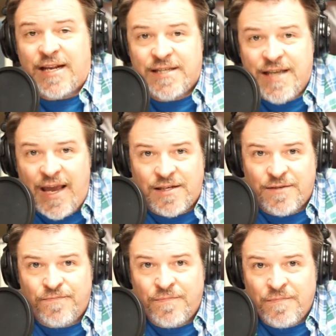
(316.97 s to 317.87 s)
state?
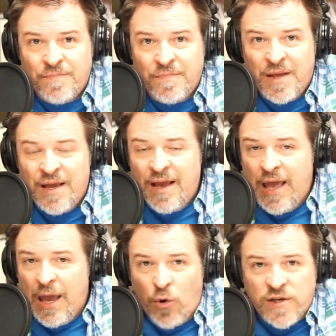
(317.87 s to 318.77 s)

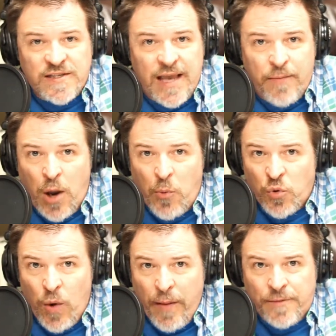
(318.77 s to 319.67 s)
It works the same way with
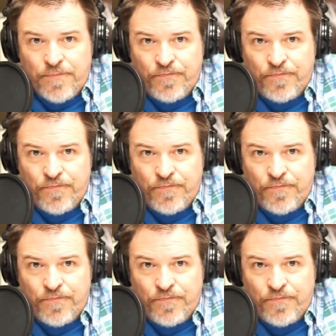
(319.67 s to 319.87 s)
women.